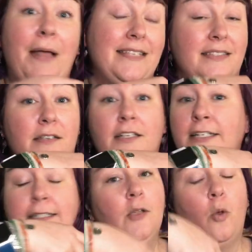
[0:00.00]
as
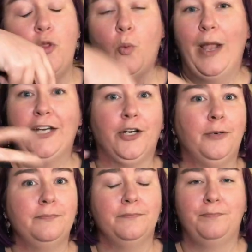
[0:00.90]
the
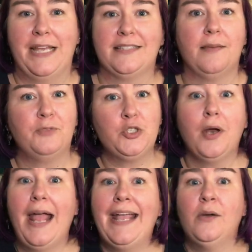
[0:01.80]
waiter picks up the
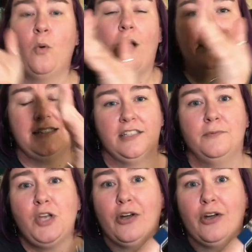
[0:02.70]
tray and walks into the